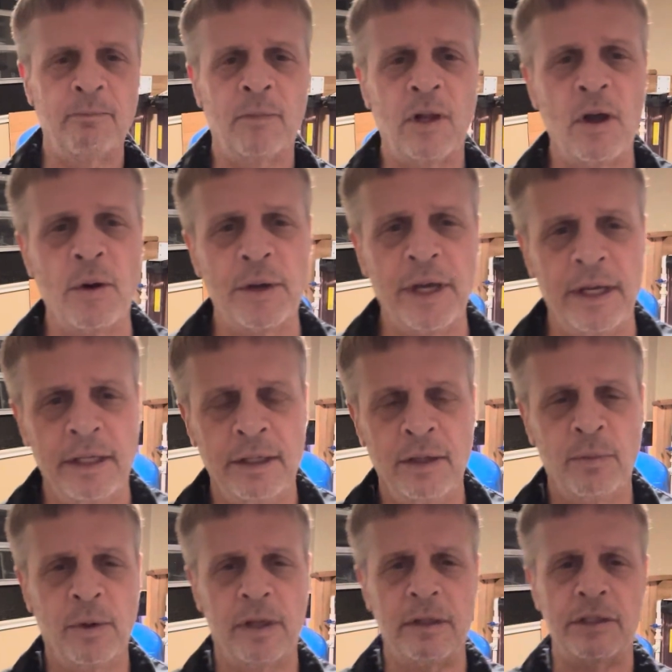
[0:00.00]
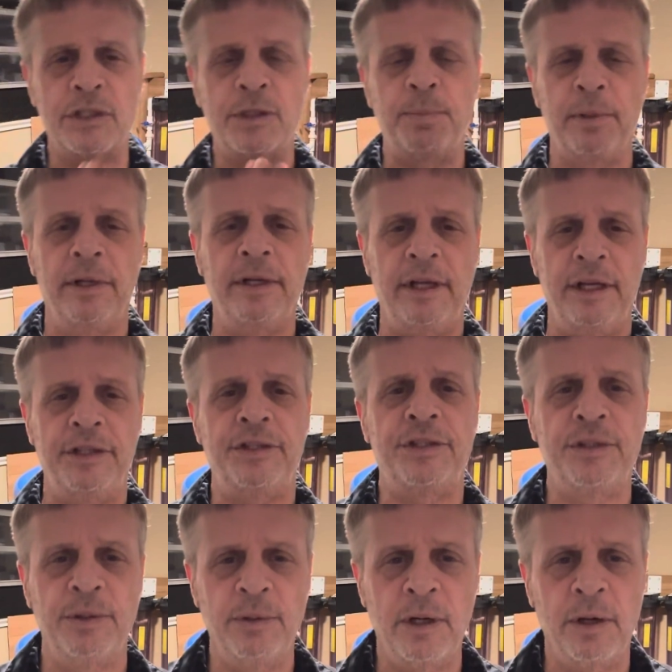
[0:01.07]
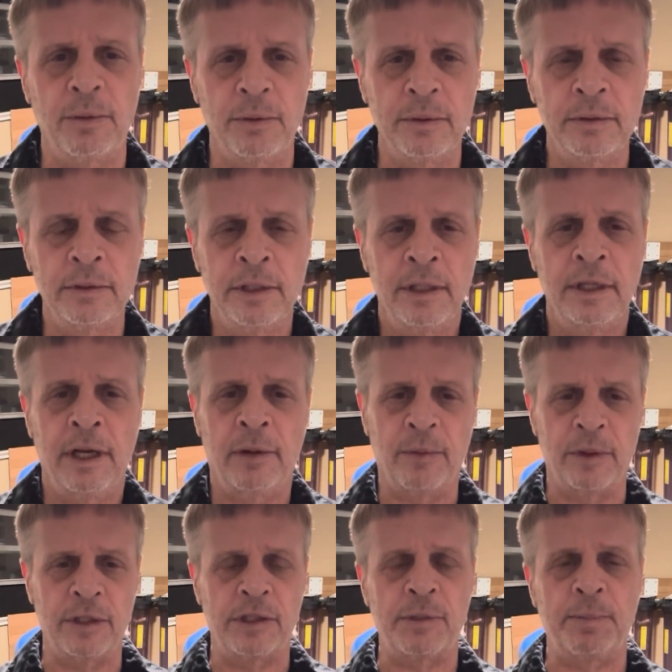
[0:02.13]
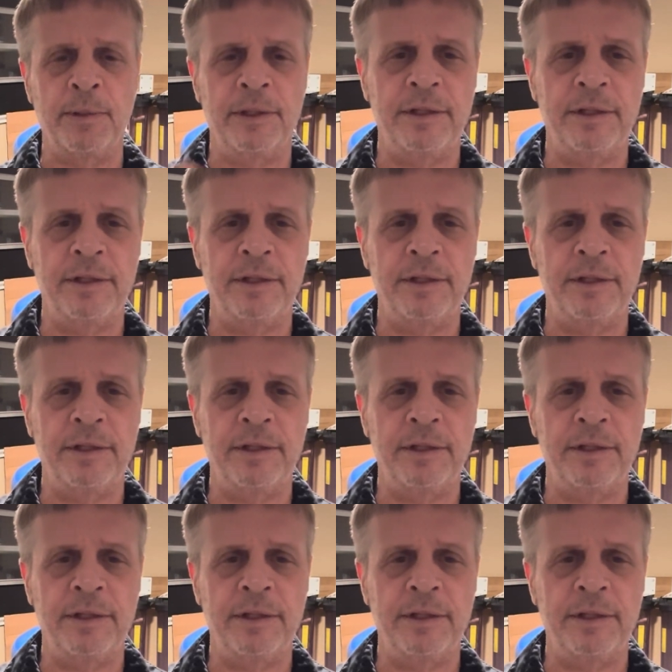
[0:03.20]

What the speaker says: Okay, we're going to split H2O. And we're going to split